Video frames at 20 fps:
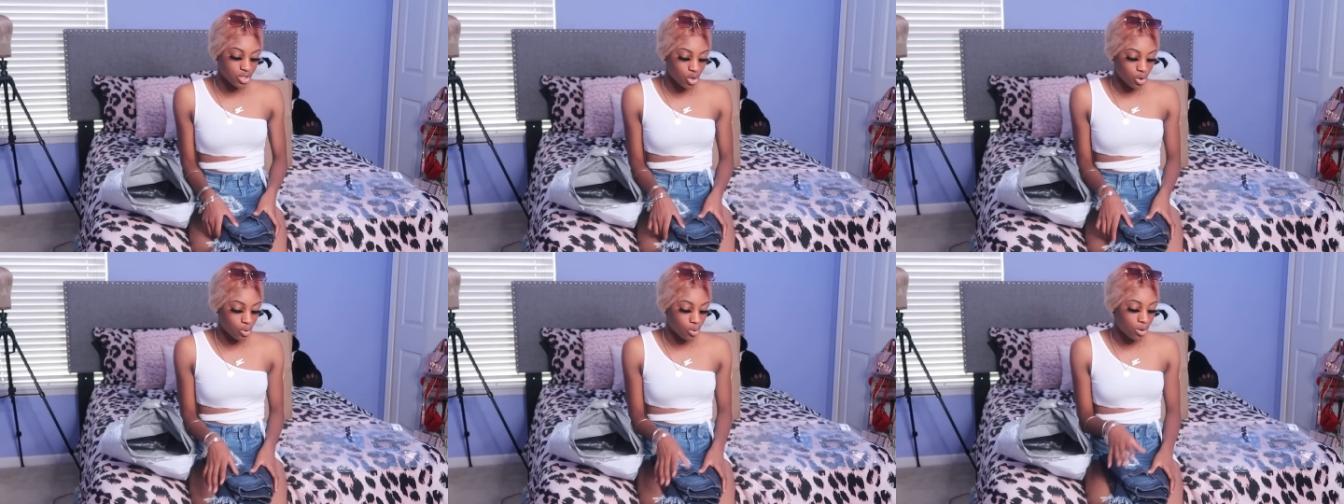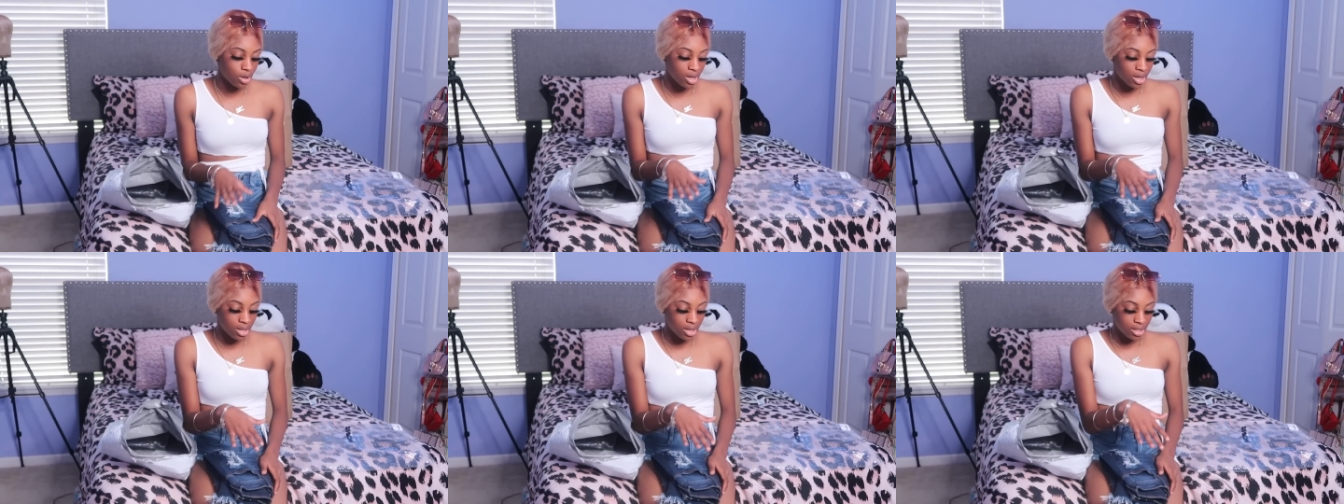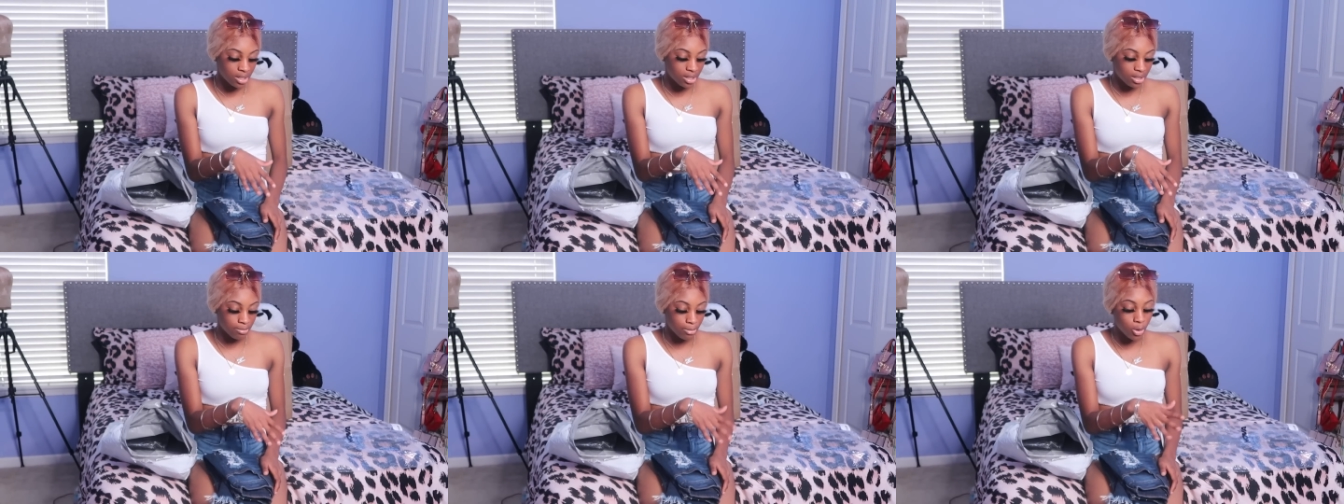So
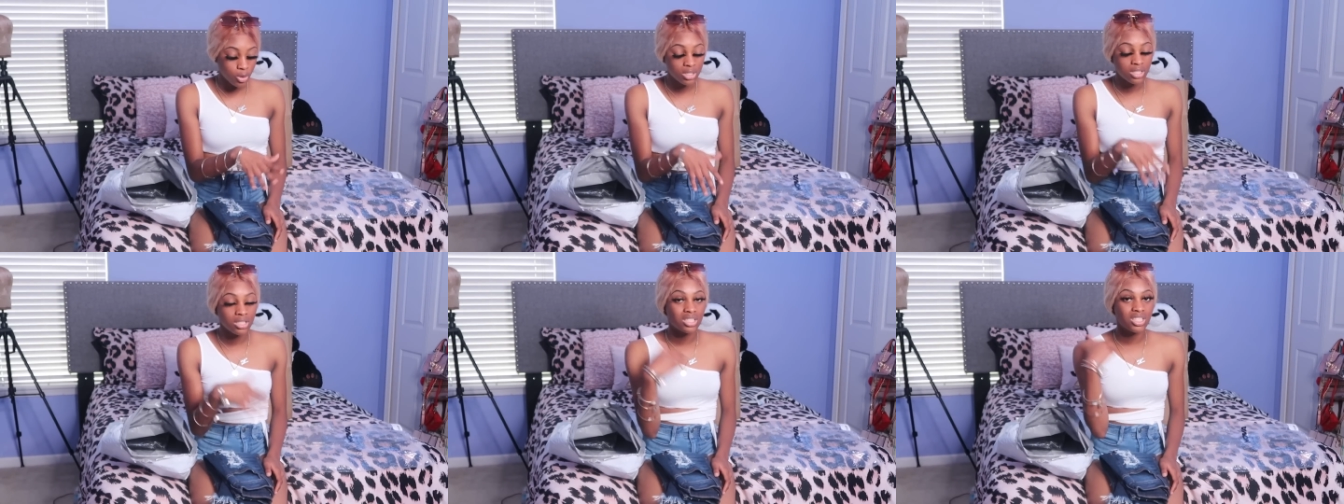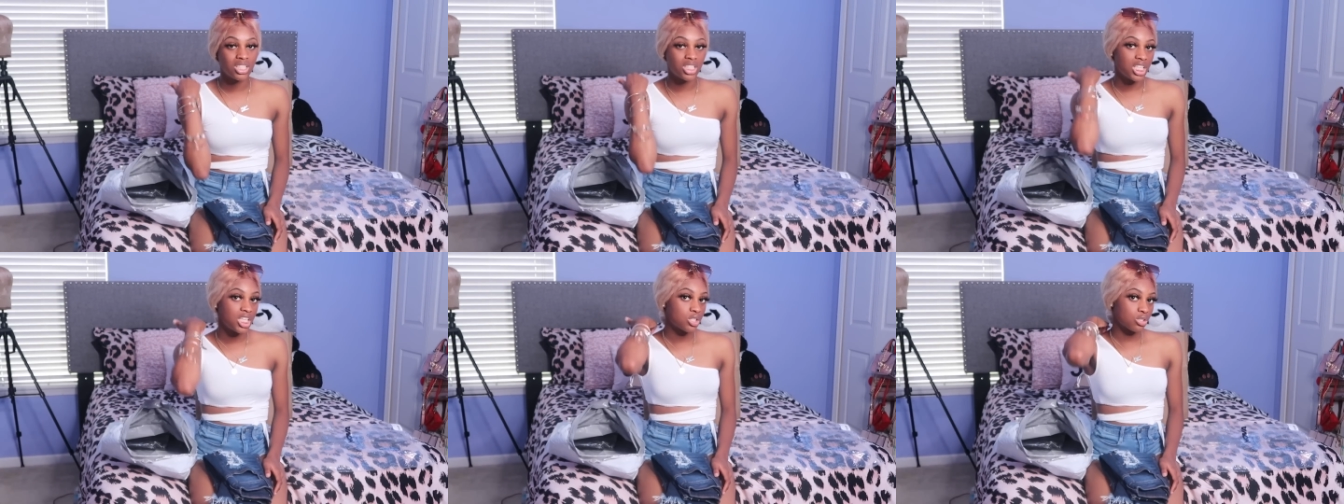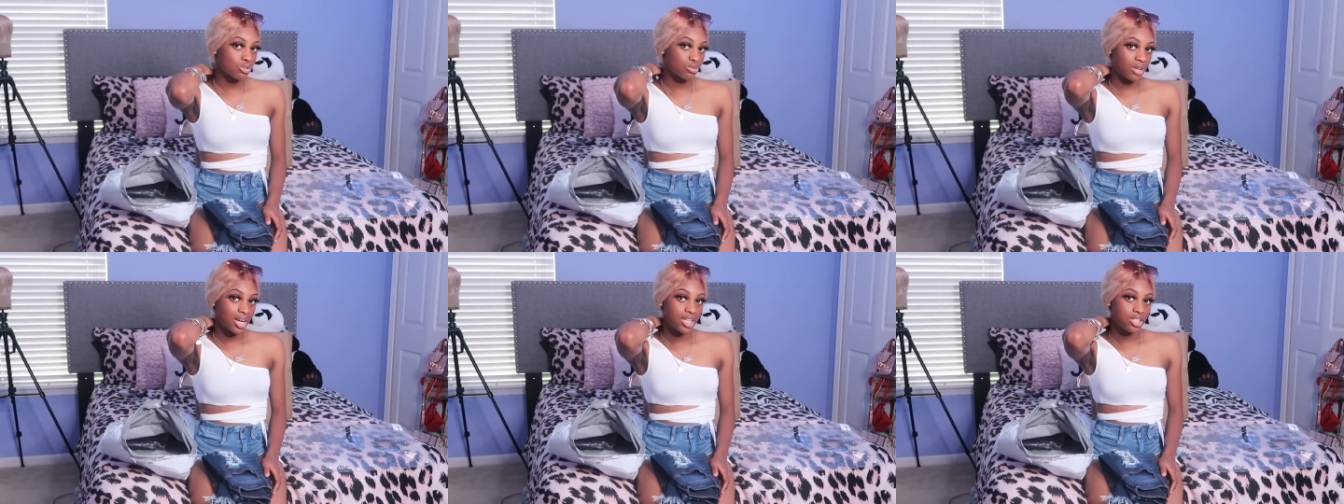most of these jeans
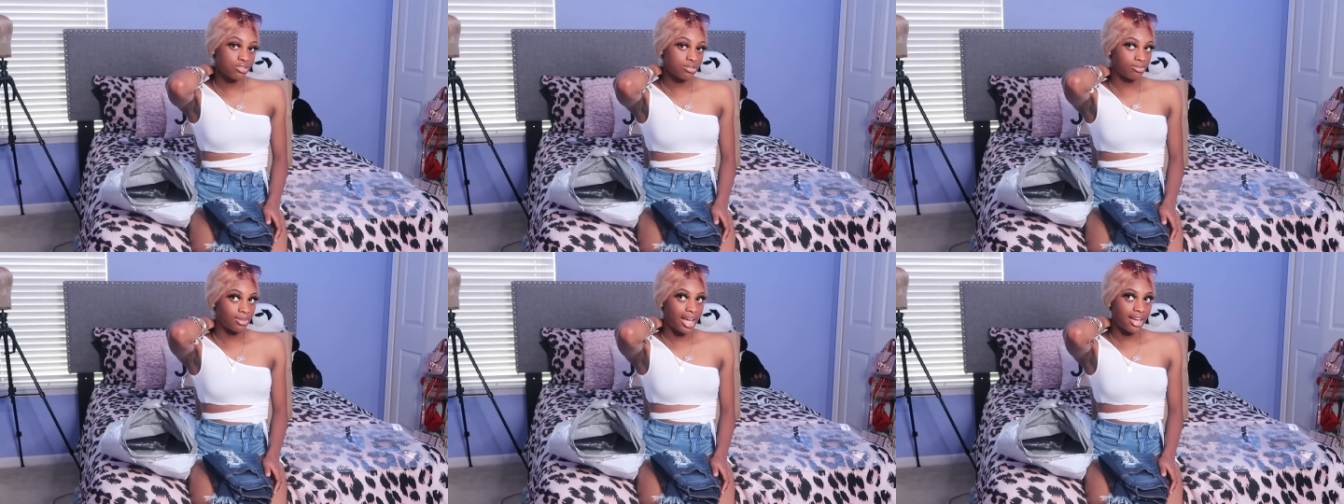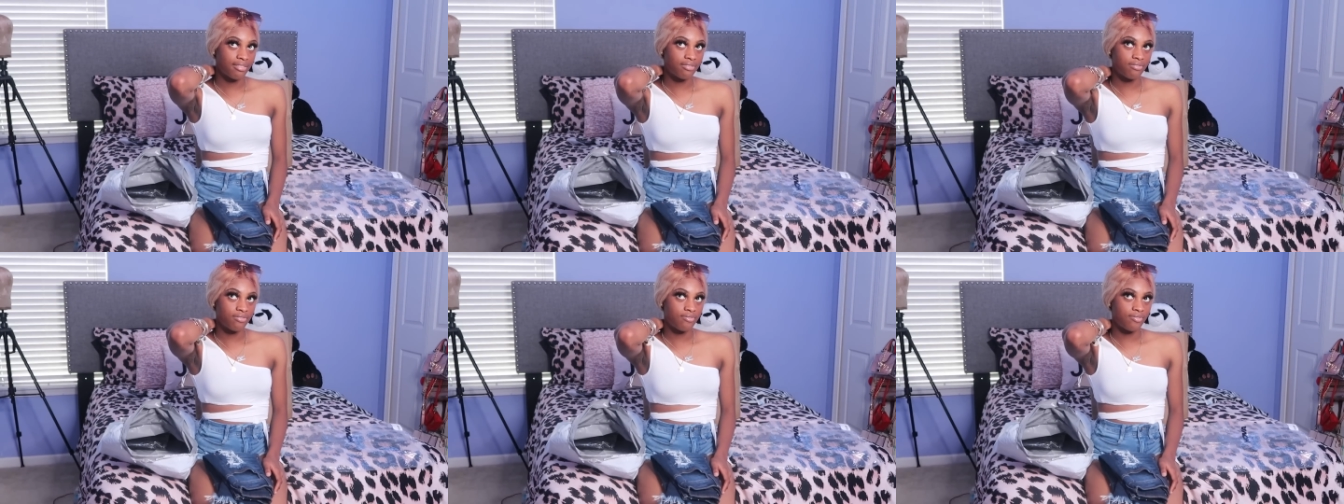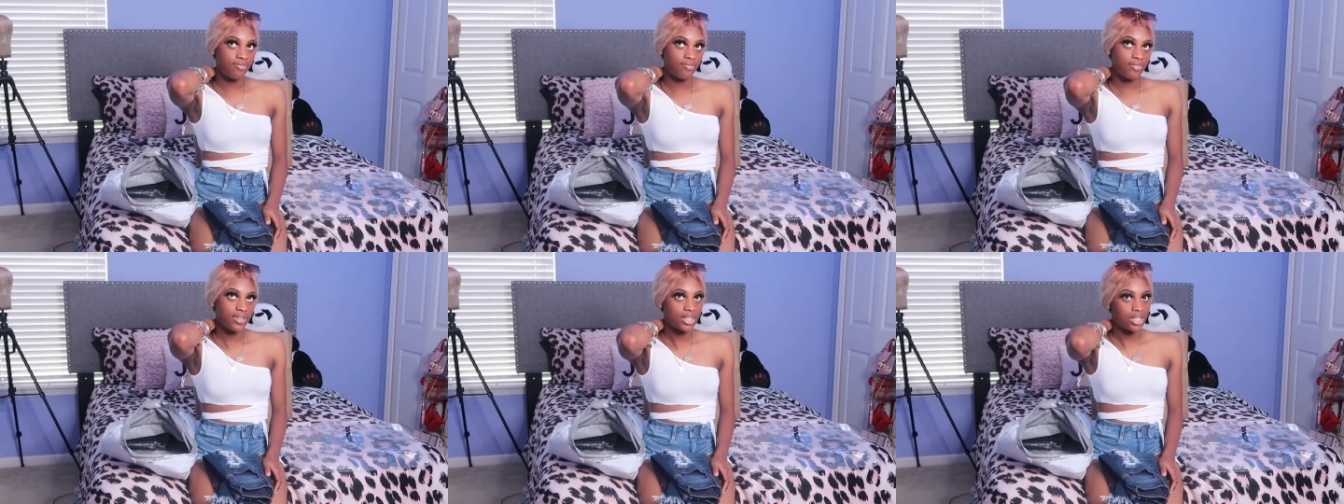range from like
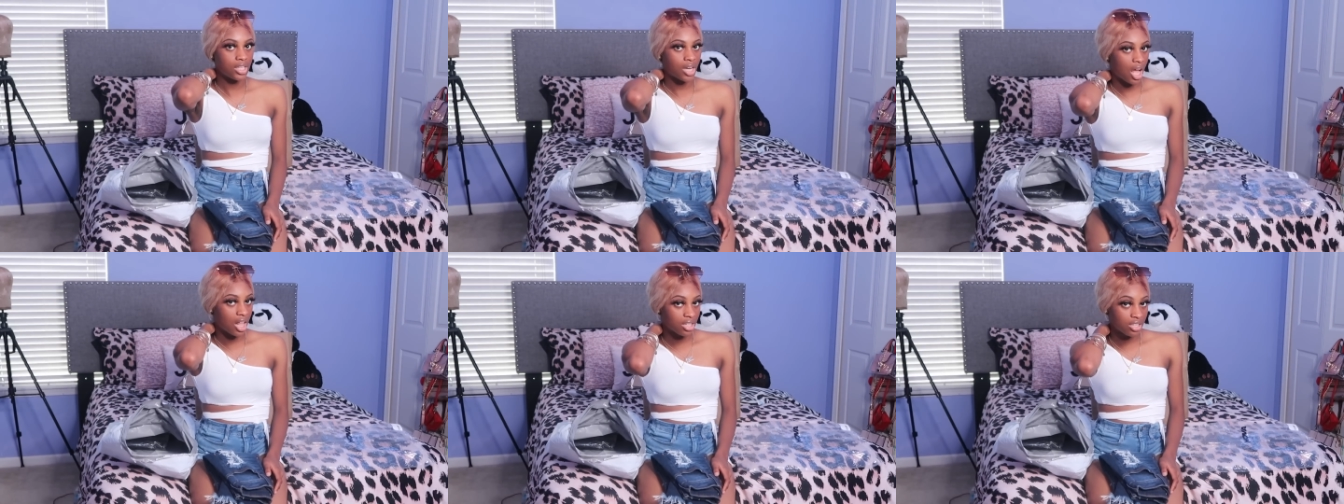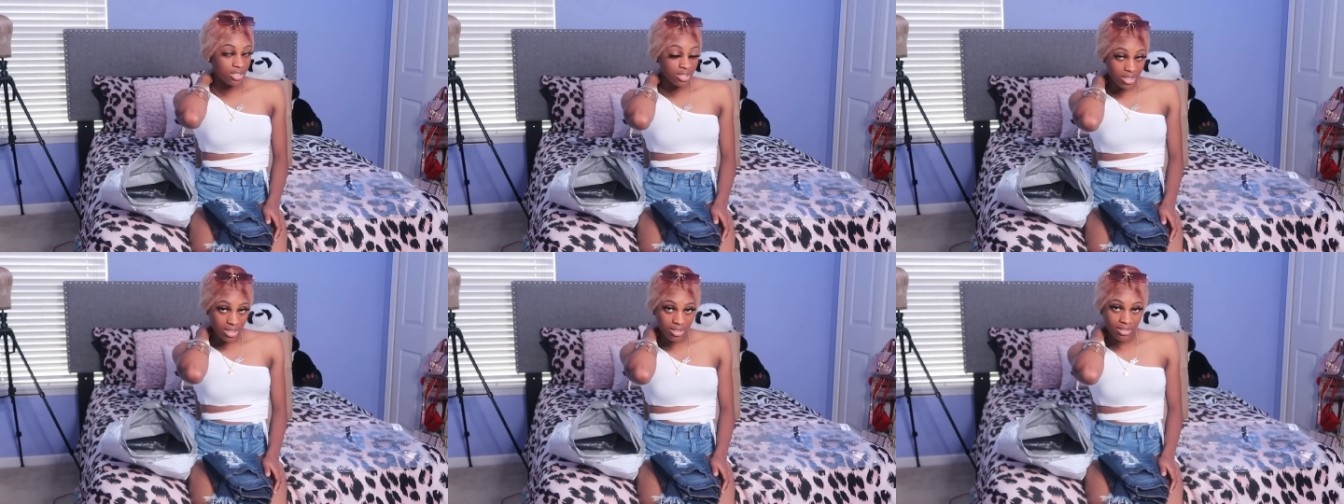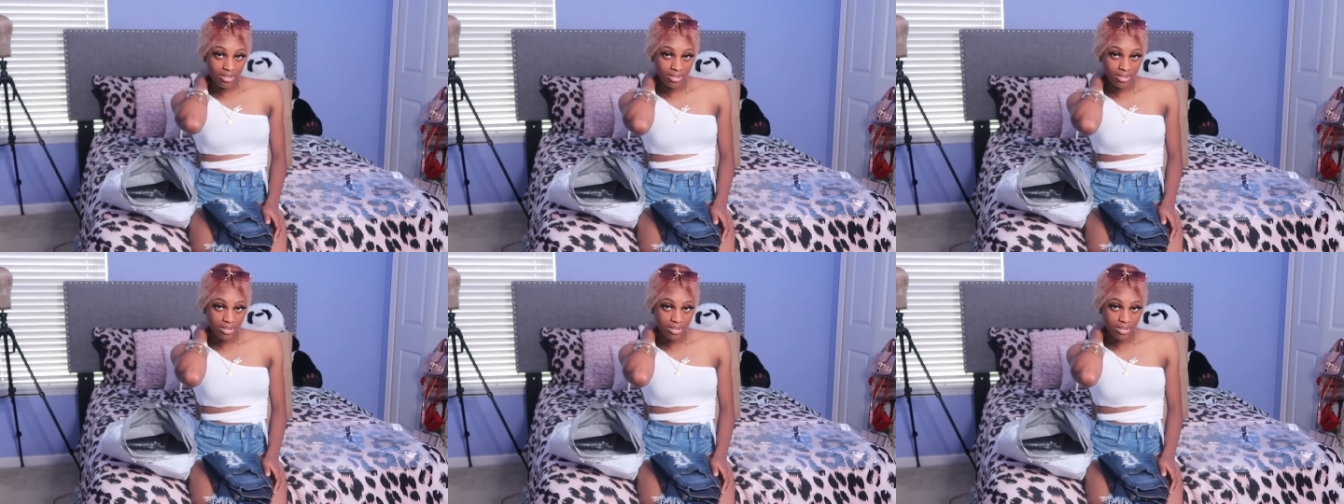$50